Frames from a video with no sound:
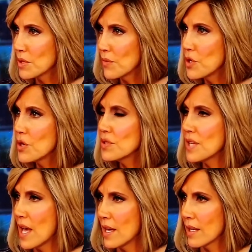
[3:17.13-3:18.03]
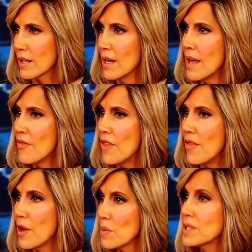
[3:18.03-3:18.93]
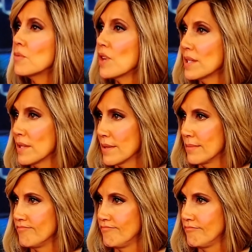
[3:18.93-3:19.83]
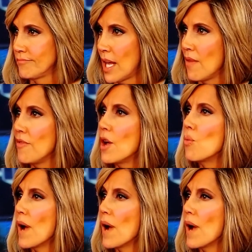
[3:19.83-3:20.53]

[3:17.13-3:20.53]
words, if you're saying that there was some racism that